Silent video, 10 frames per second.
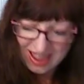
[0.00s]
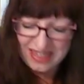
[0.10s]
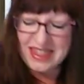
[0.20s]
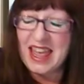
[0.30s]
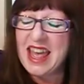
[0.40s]

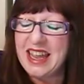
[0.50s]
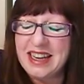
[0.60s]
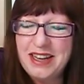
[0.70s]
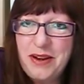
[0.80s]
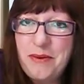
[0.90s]
And
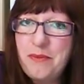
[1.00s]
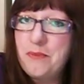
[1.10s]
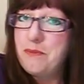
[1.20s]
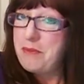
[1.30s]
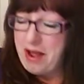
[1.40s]
then,
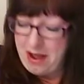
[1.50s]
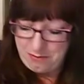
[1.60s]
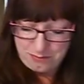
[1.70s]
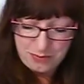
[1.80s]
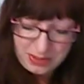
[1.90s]

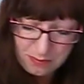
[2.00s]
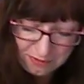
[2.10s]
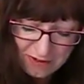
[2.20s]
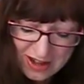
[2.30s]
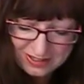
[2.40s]
when they
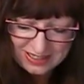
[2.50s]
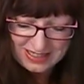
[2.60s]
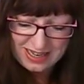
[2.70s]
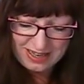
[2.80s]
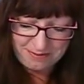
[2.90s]
were
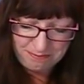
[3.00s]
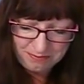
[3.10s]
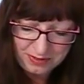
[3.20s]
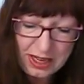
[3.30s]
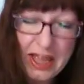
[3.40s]
finally
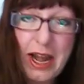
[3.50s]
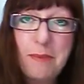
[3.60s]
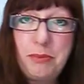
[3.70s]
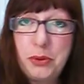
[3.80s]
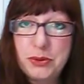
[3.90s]
done
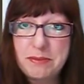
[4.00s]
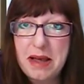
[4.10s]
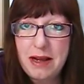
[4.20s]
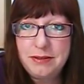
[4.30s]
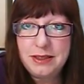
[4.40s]
and I pulled
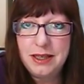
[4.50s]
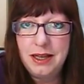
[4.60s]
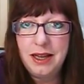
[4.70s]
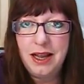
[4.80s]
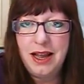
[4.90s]
them out,
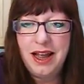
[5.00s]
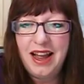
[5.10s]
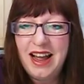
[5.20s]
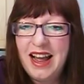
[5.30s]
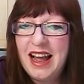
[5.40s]

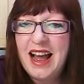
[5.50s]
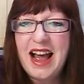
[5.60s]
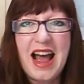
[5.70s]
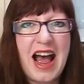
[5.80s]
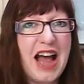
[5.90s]

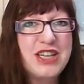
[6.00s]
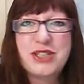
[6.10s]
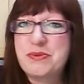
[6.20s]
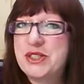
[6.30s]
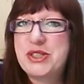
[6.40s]
I
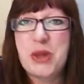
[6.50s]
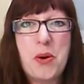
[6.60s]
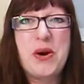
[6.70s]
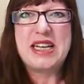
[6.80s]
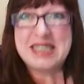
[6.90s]
just was
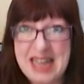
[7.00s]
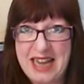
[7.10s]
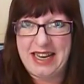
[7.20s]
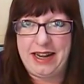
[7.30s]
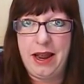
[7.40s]
so
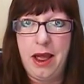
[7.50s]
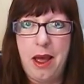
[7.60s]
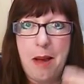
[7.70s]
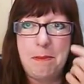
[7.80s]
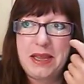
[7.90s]
excited.
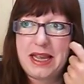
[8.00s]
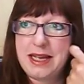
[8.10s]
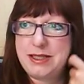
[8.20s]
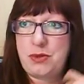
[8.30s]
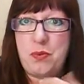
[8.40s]

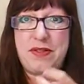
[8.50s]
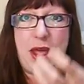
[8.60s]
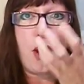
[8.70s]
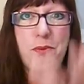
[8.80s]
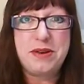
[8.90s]
Because when
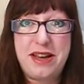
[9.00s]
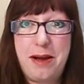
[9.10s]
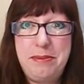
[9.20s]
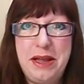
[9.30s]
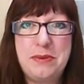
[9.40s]
they opened
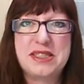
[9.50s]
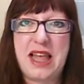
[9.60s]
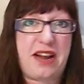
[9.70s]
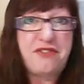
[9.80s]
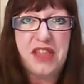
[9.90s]
up, it
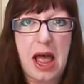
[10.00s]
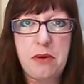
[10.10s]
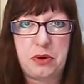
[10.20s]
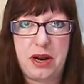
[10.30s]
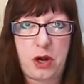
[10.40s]
was like a
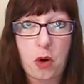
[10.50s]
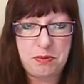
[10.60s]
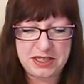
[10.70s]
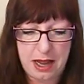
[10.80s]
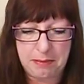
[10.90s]
flower had
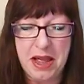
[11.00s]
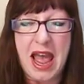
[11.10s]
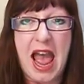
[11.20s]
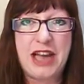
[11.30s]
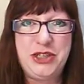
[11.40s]
opened up.
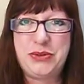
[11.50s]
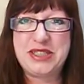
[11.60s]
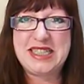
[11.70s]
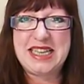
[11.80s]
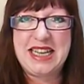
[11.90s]
And you
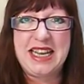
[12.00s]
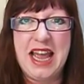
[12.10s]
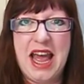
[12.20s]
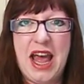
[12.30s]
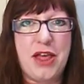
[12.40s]
could see